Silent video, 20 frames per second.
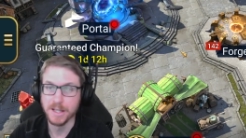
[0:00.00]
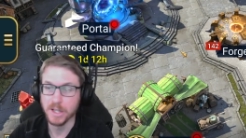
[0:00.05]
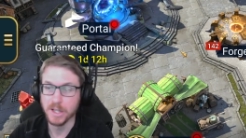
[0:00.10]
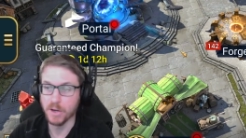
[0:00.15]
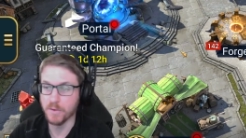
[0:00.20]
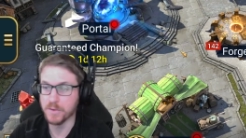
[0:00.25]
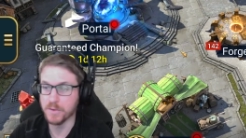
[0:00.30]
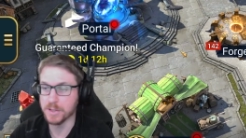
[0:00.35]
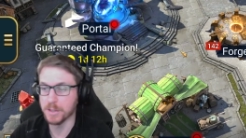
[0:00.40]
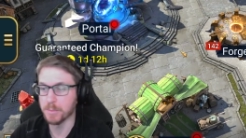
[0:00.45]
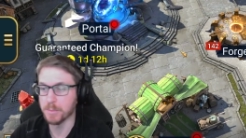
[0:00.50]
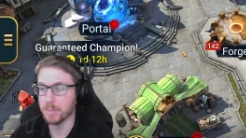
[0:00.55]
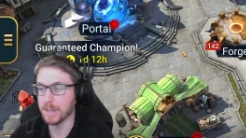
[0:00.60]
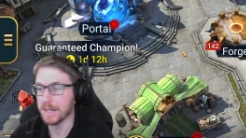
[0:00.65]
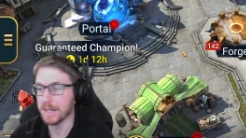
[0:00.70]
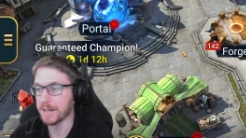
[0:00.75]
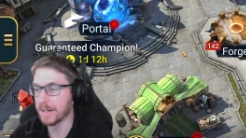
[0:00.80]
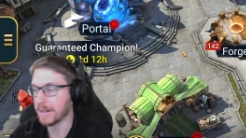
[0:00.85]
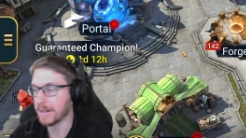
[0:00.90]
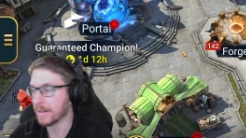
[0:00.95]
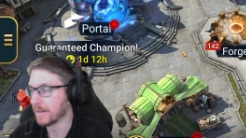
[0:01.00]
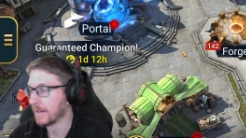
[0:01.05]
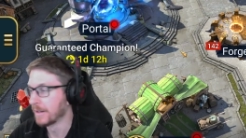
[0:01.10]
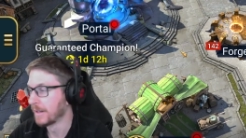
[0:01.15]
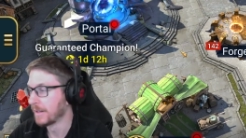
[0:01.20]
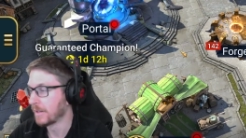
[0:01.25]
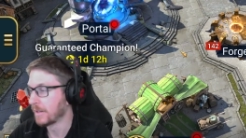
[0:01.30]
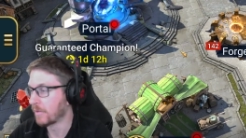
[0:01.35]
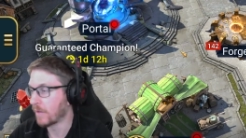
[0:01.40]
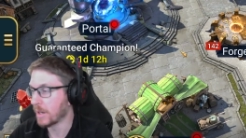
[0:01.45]
they're obviously paying the,
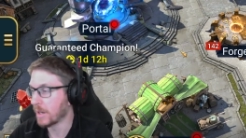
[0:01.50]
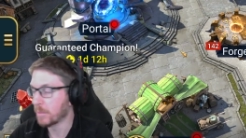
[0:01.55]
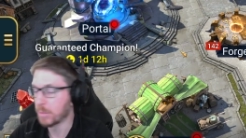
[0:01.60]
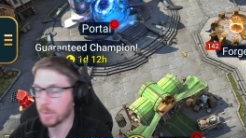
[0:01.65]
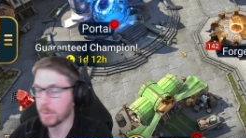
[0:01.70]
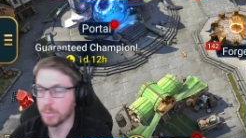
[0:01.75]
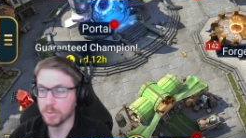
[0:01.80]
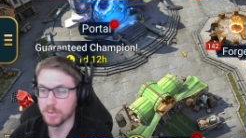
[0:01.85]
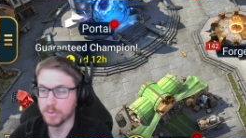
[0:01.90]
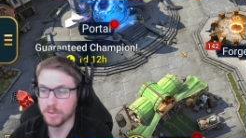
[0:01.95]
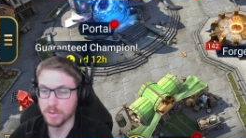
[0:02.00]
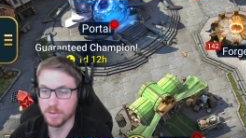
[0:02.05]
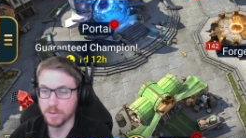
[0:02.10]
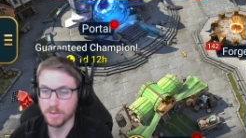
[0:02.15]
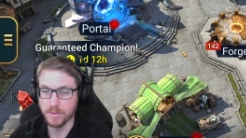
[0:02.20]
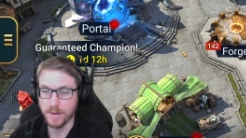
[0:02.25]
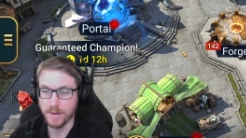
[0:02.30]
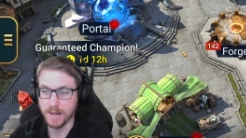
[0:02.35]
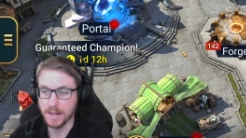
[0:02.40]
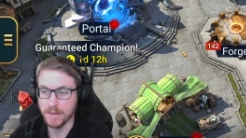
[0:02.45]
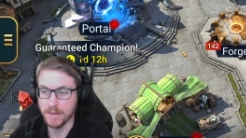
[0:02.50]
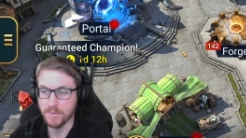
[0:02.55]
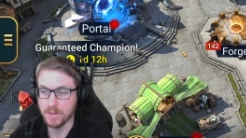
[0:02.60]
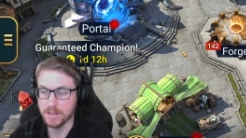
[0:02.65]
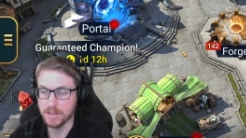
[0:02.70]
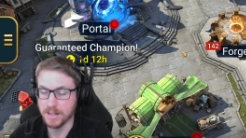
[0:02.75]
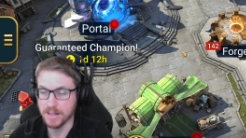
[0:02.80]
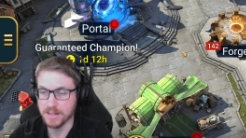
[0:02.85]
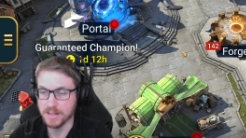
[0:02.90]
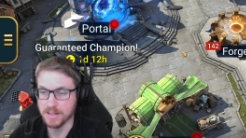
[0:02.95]
the right people to do the right
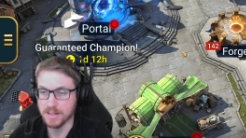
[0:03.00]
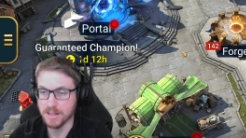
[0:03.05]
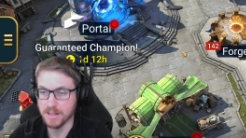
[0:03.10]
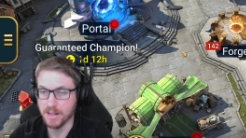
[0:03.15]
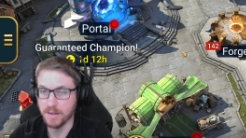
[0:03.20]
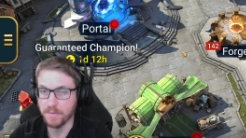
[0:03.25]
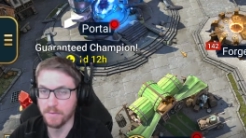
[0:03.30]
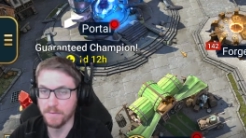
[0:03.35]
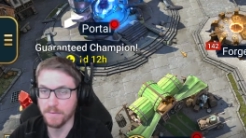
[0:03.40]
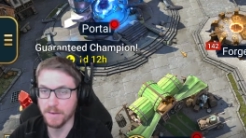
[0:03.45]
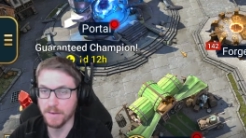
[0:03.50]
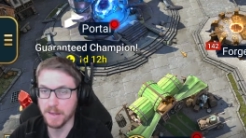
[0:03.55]
advertising stuff.